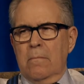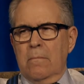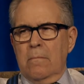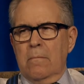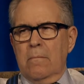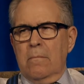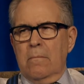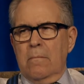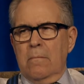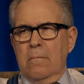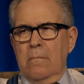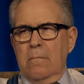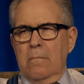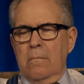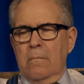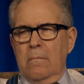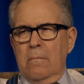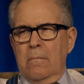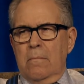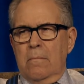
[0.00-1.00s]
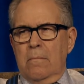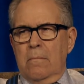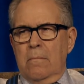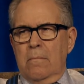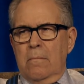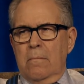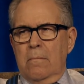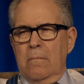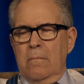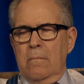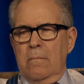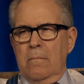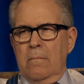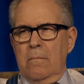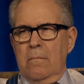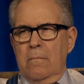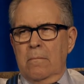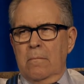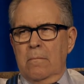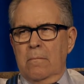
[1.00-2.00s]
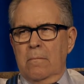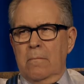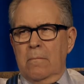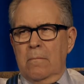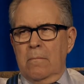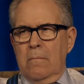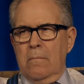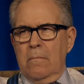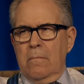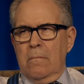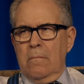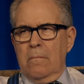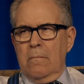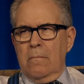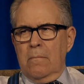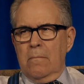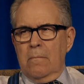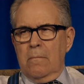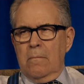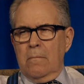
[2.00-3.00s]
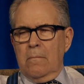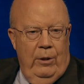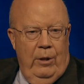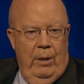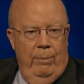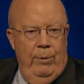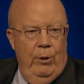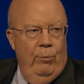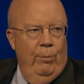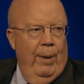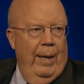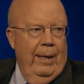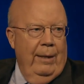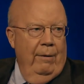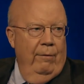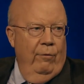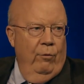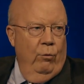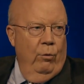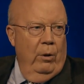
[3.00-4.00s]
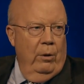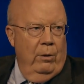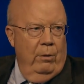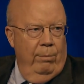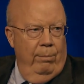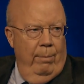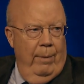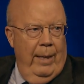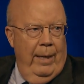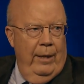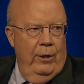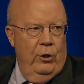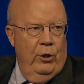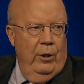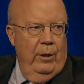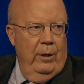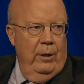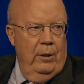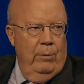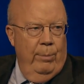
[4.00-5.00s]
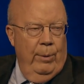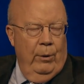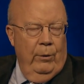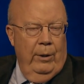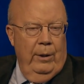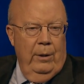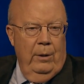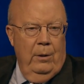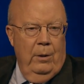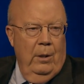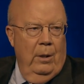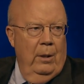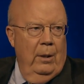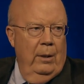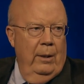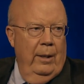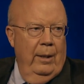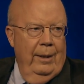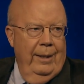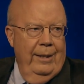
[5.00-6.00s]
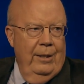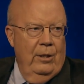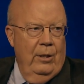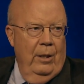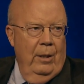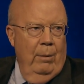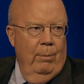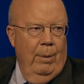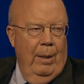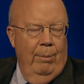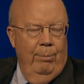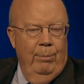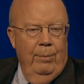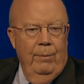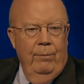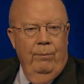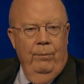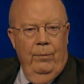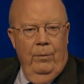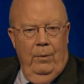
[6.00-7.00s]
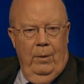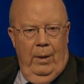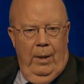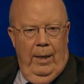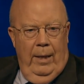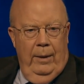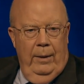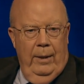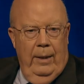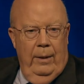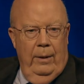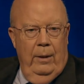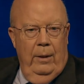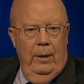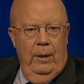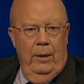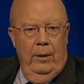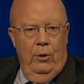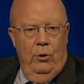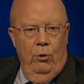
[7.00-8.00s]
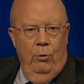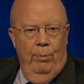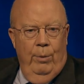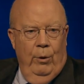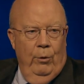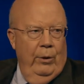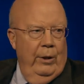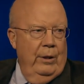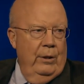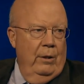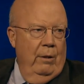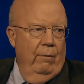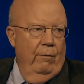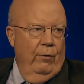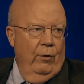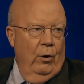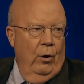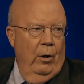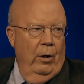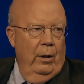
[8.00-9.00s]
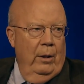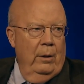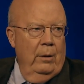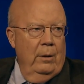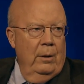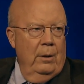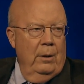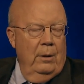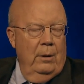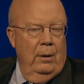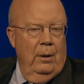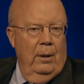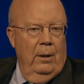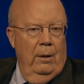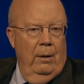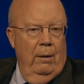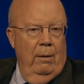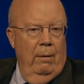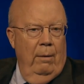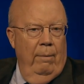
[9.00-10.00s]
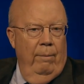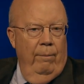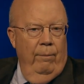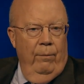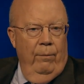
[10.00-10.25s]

Uh, and um, I would commute back and forth managing these buildings on, and leasing them up. And then the two buildings in Florida, uh, uh,